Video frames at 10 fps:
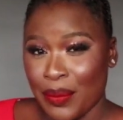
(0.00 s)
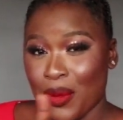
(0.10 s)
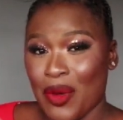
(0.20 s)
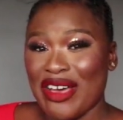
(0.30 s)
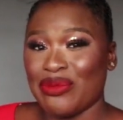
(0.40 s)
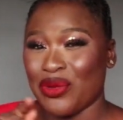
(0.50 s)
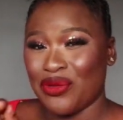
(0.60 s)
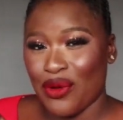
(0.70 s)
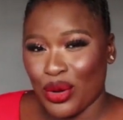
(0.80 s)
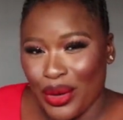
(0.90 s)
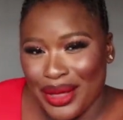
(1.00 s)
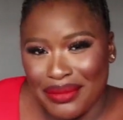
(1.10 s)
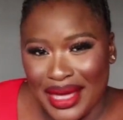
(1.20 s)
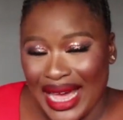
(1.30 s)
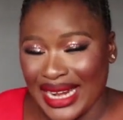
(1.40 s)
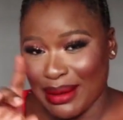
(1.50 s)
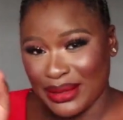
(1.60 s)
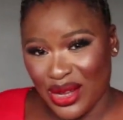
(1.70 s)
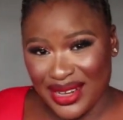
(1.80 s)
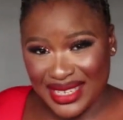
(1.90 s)
People have been following me, and I'm
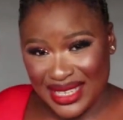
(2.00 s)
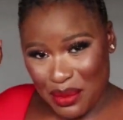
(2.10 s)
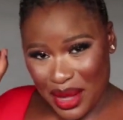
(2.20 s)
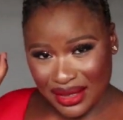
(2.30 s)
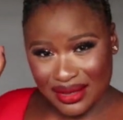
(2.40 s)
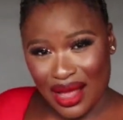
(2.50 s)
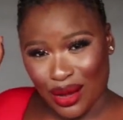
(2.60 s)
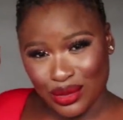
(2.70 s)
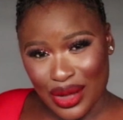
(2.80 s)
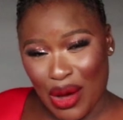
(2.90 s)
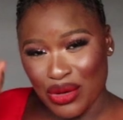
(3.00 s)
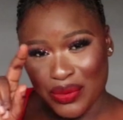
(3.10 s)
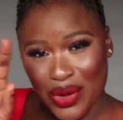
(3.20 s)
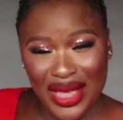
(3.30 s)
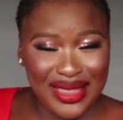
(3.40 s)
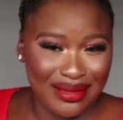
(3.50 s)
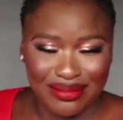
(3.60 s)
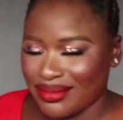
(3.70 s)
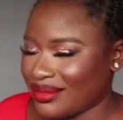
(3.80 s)
still on that same 8,000. How will you be on it?